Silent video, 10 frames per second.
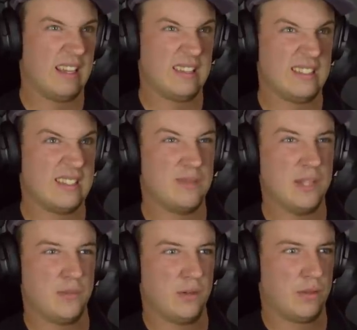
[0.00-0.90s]
like
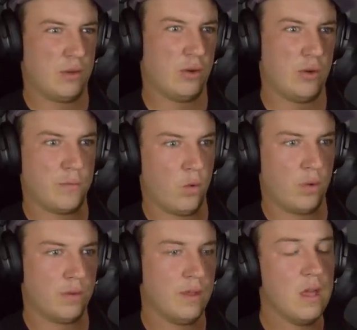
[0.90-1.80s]
September 3rd or
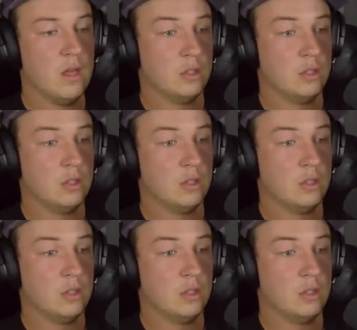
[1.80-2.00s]
4th.